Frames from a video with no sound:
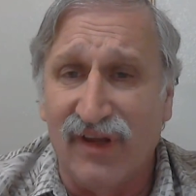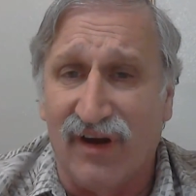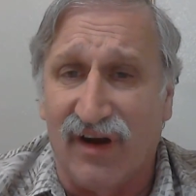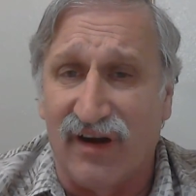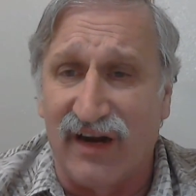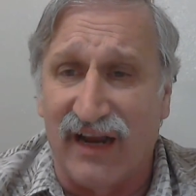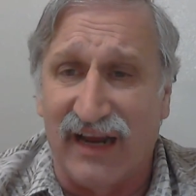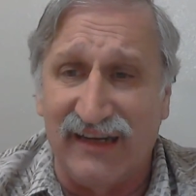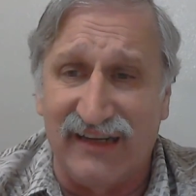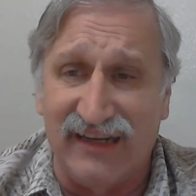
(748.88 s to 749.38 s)

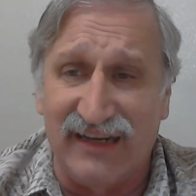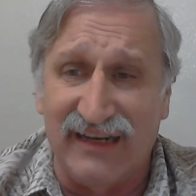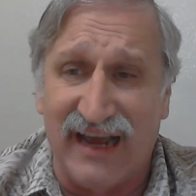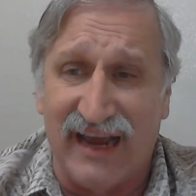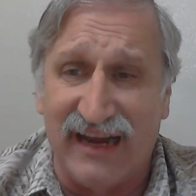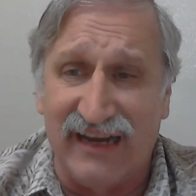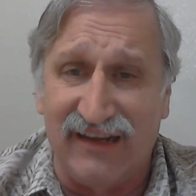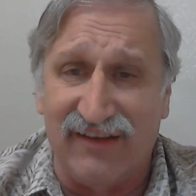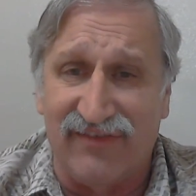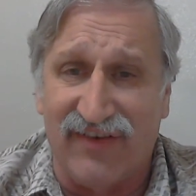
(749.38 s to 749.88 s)
or
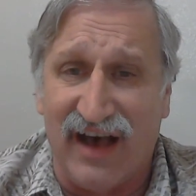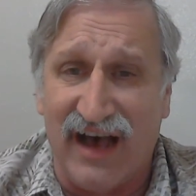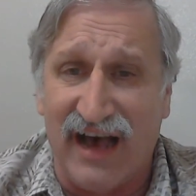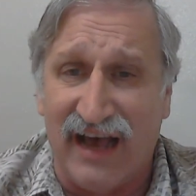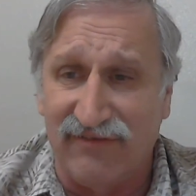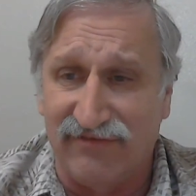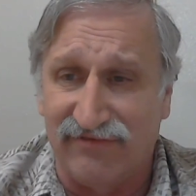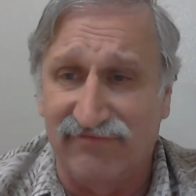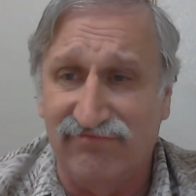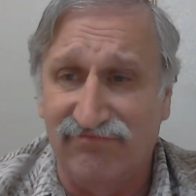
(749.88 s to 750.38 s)
1995
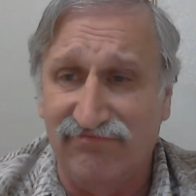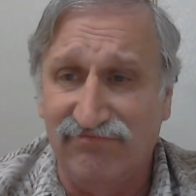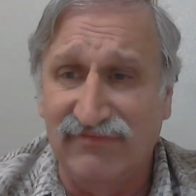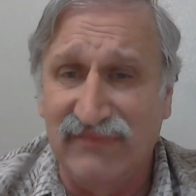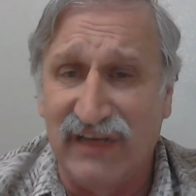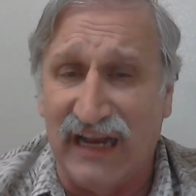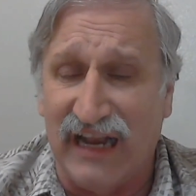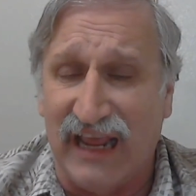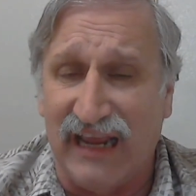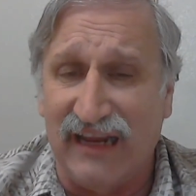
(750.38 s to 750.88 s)

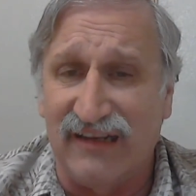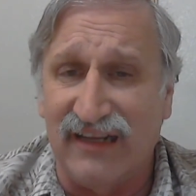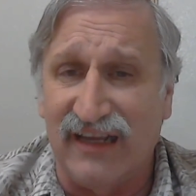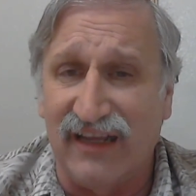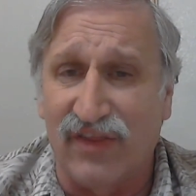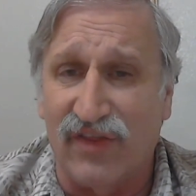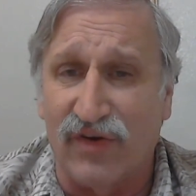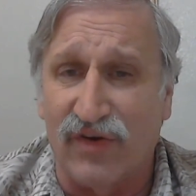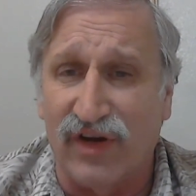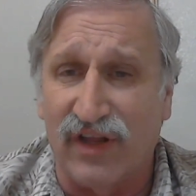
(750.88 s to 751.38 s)
and
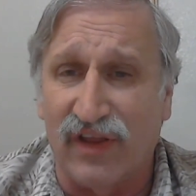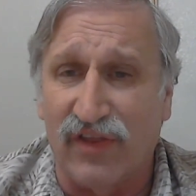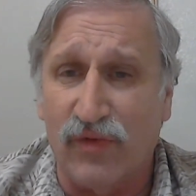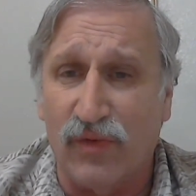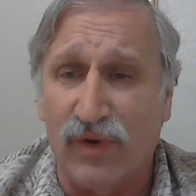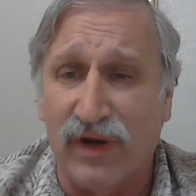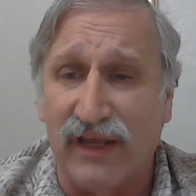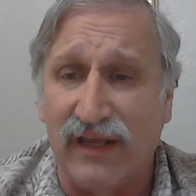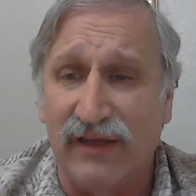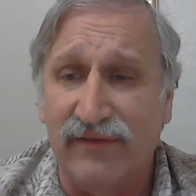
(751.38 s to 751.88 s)

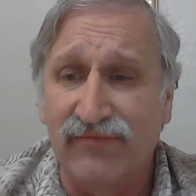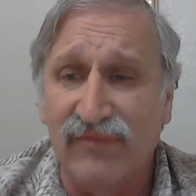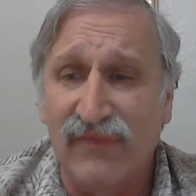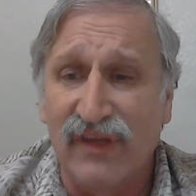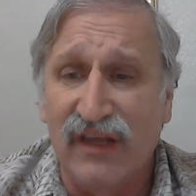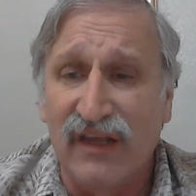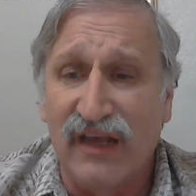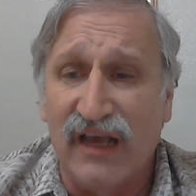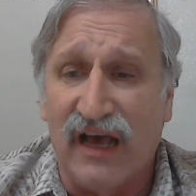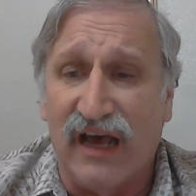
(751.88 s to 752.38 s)
1833?
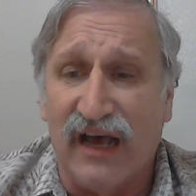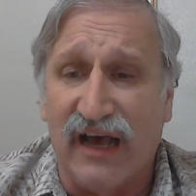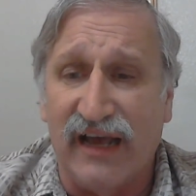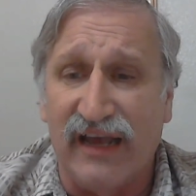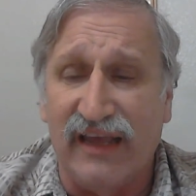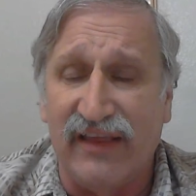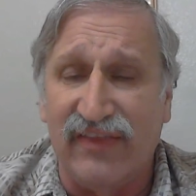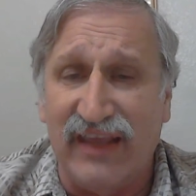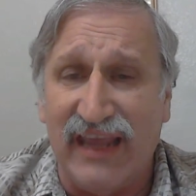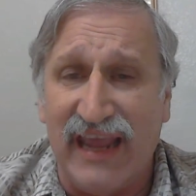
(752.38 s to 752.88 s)
Uh,
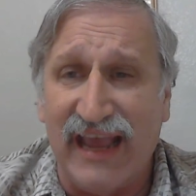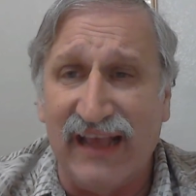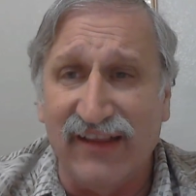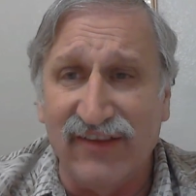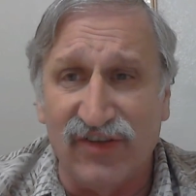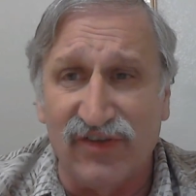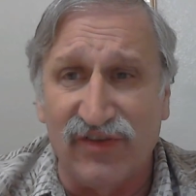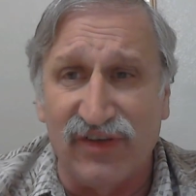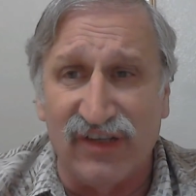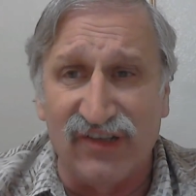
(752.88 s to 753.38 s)
and the
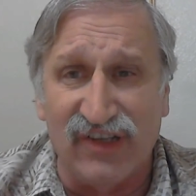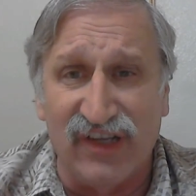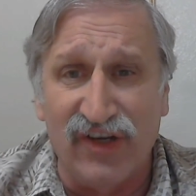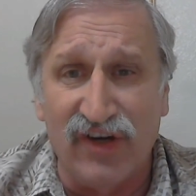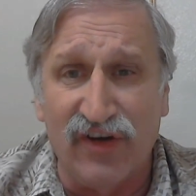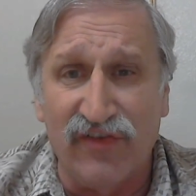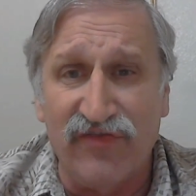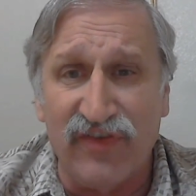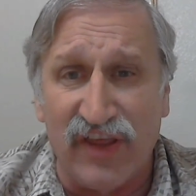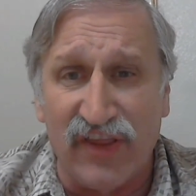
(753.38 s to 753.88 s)
answer is in
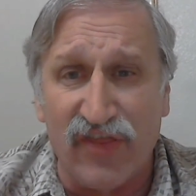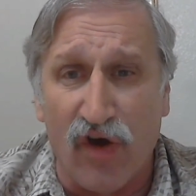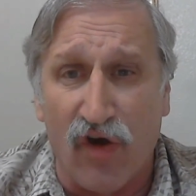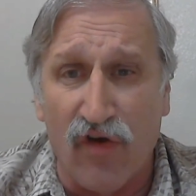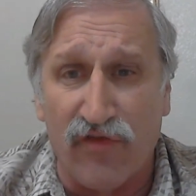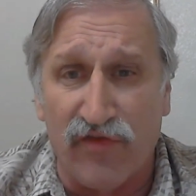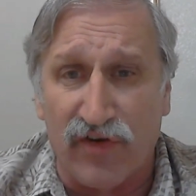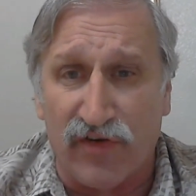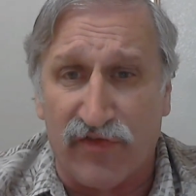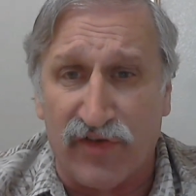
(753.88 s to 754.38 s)
your fifth
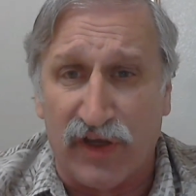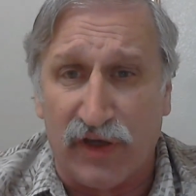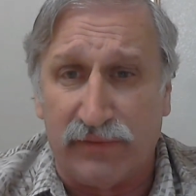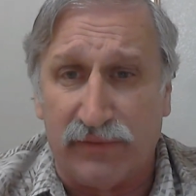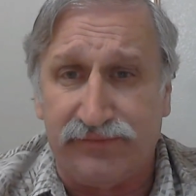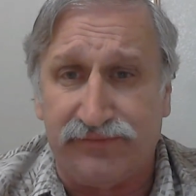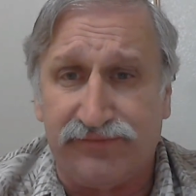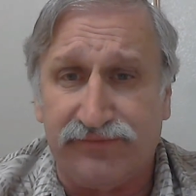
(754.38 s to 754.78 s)
overview.